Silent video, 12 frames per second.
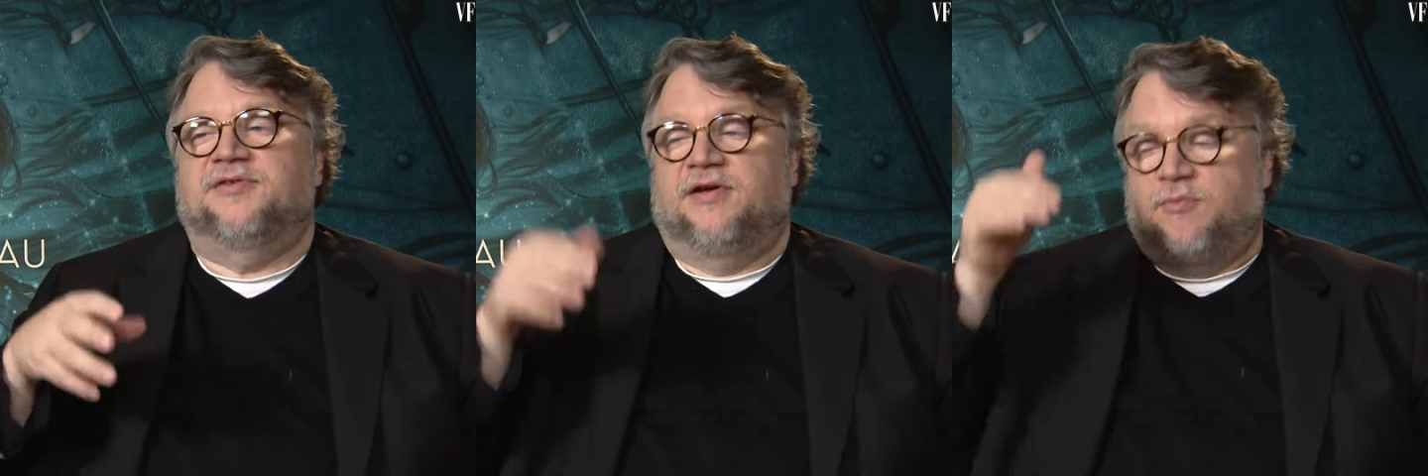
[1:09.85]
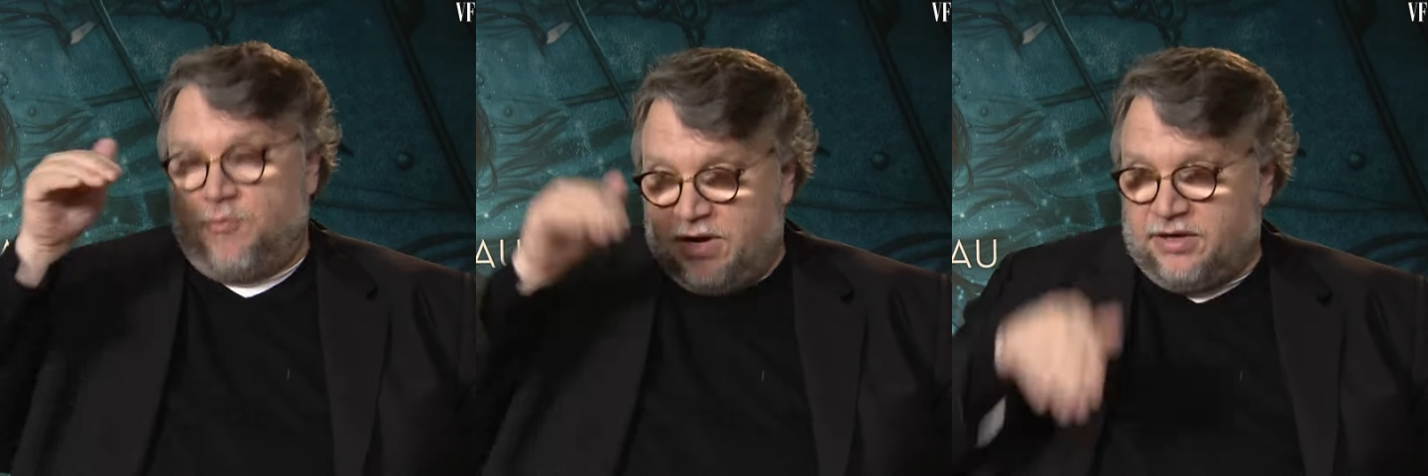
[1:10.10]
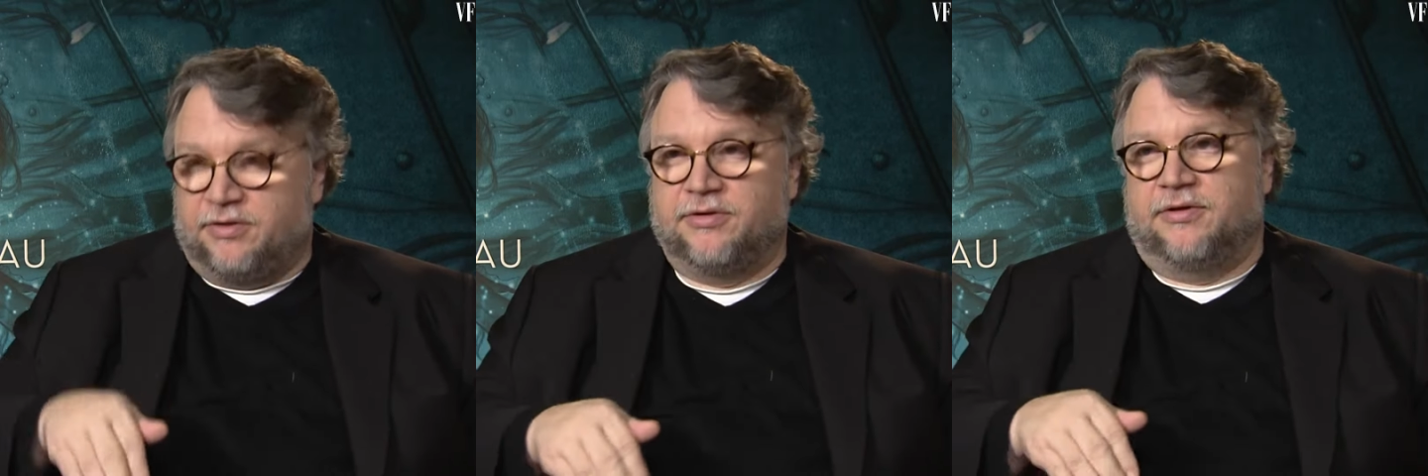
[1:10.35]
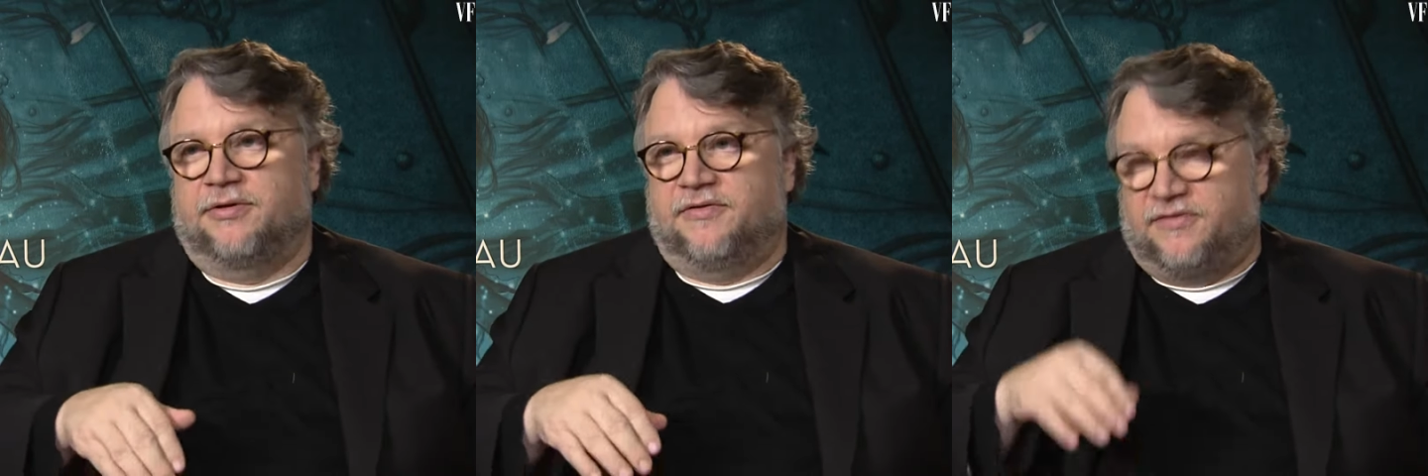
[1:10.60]
I went
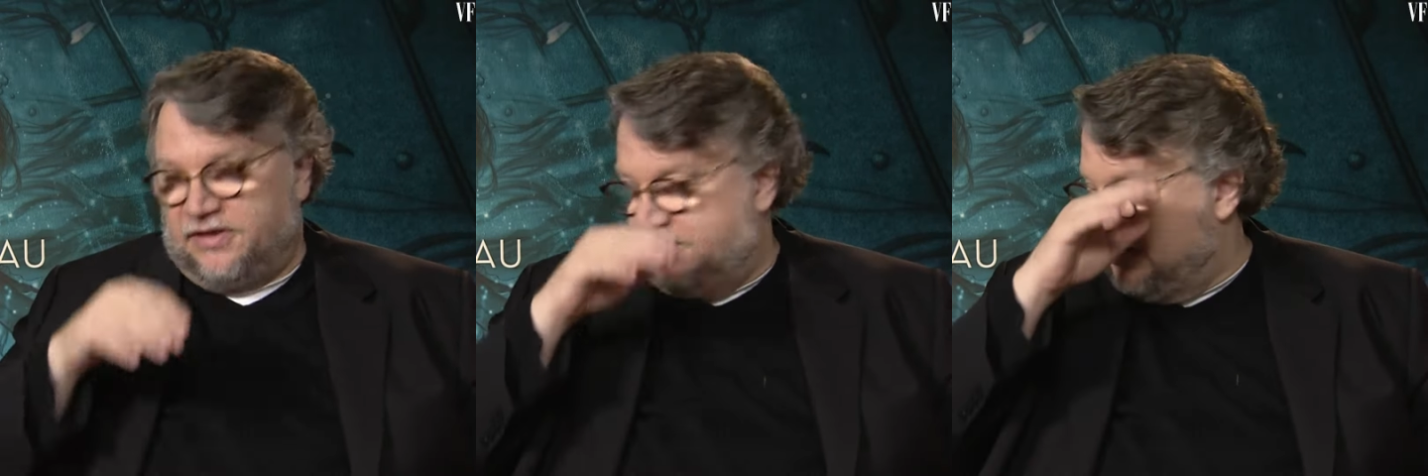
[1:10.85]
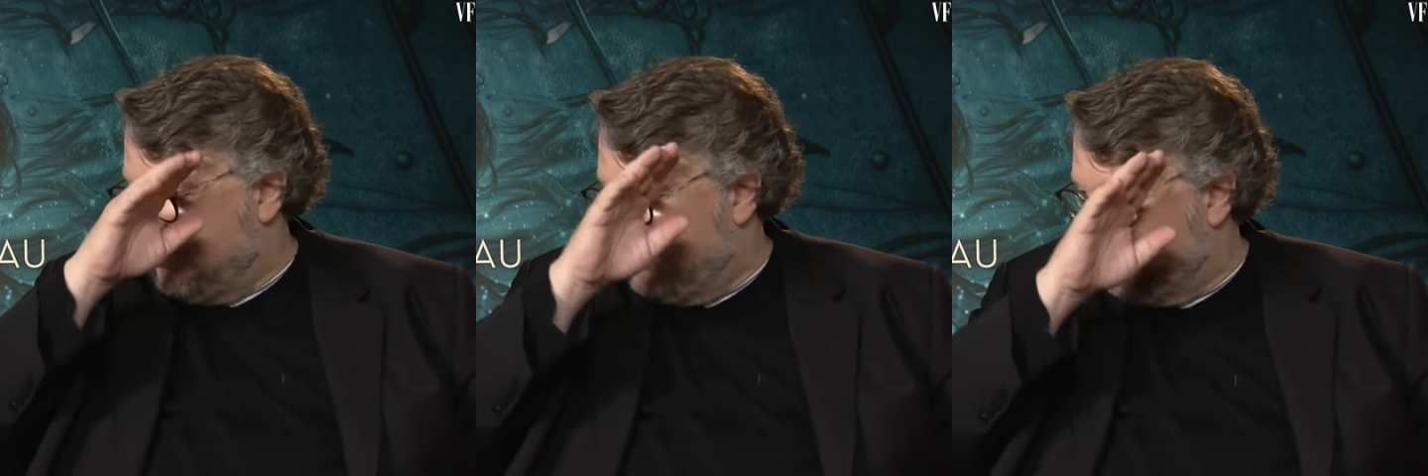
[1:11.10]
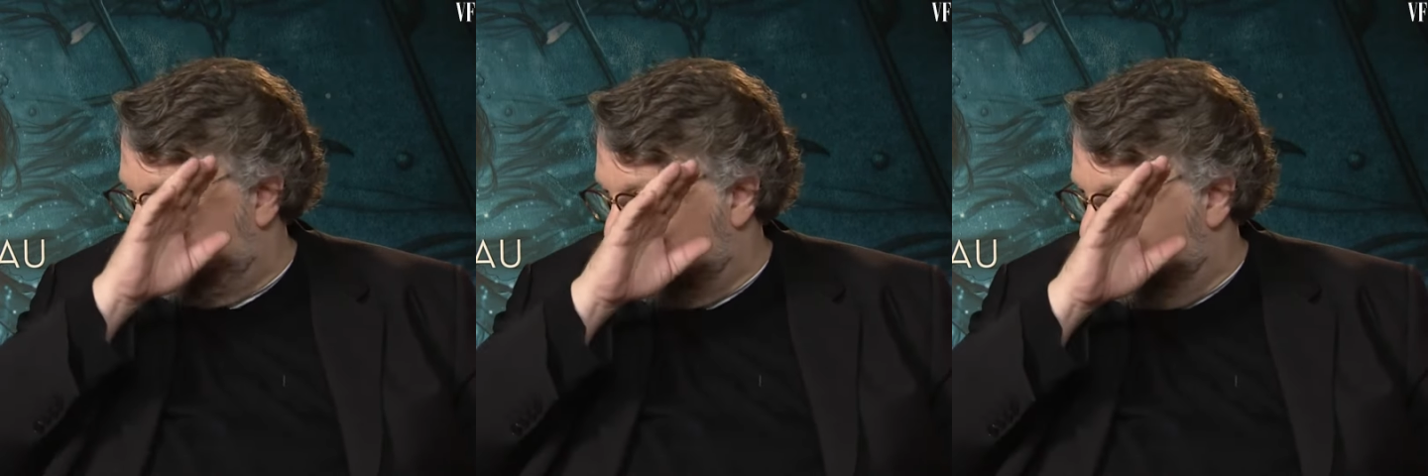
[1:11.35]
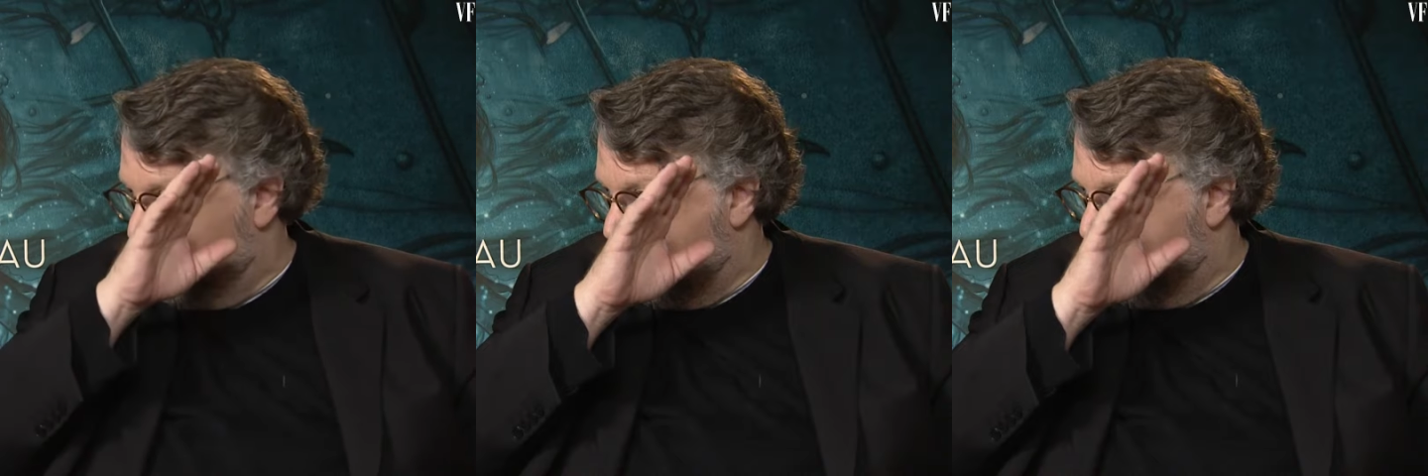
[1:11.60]
under the seat and I said,
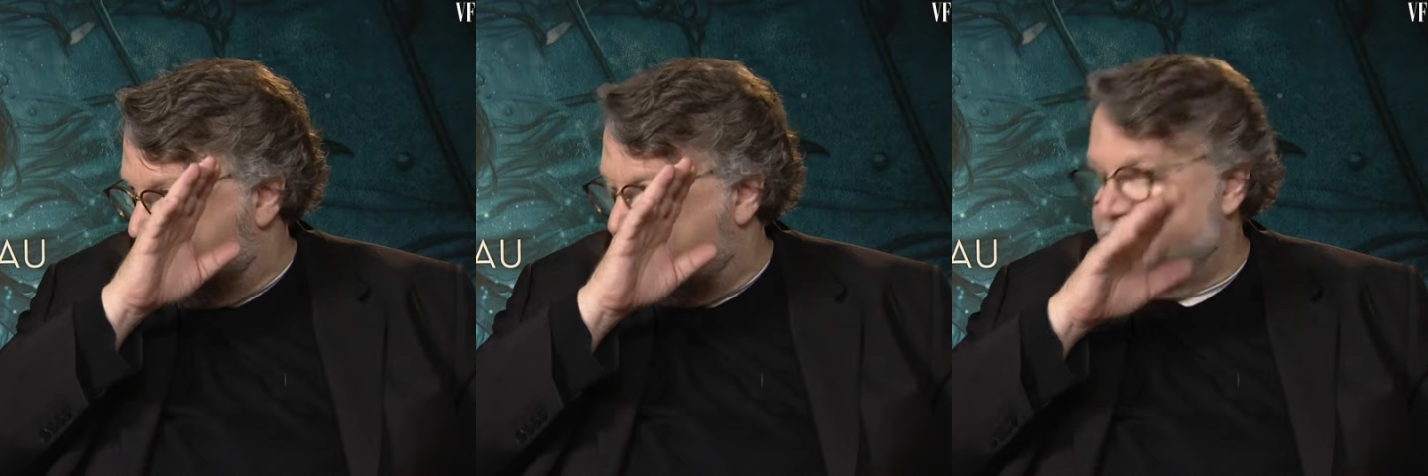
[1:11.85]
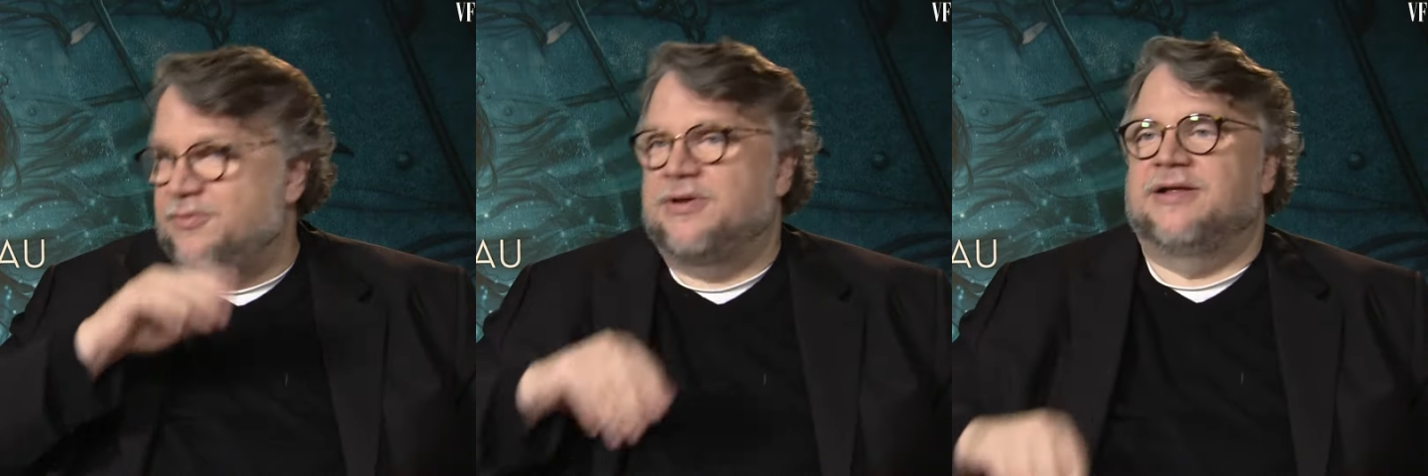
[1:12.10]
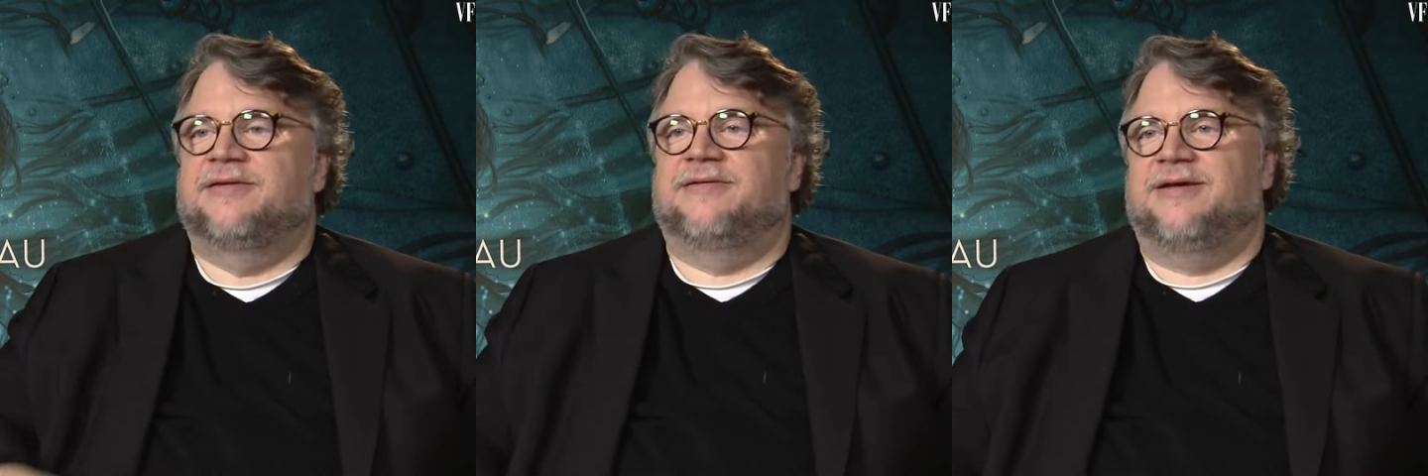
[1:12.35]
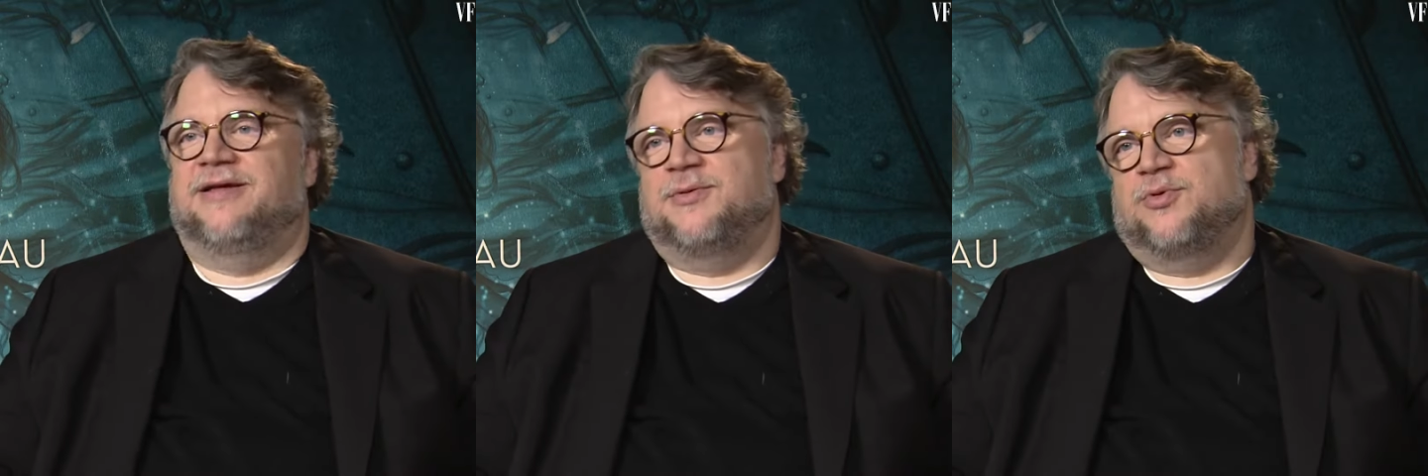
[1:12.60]
I don't want to
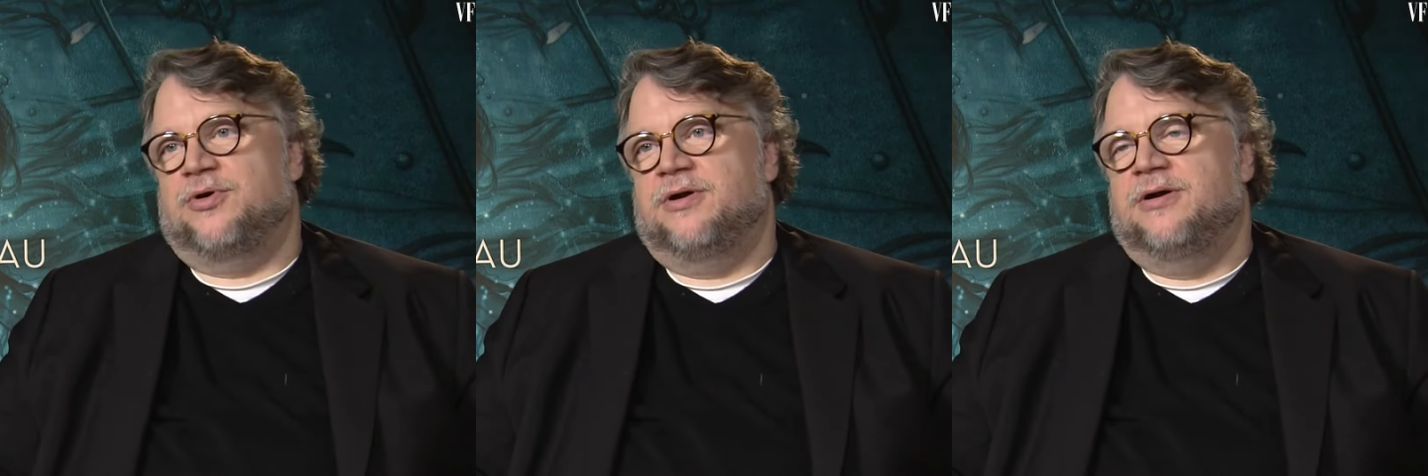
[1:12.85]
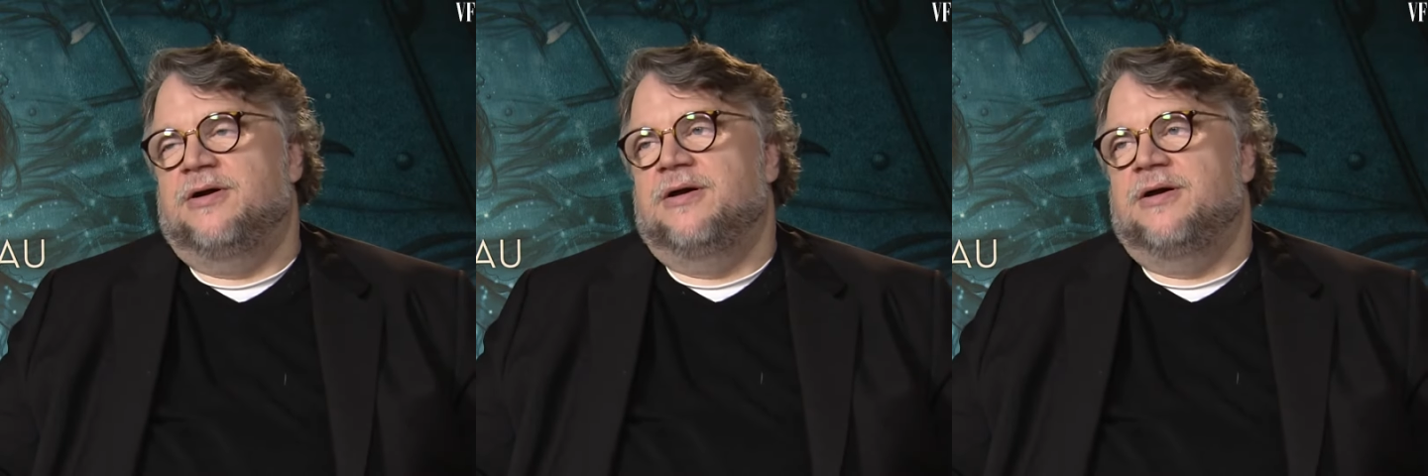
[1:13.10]
see anymore.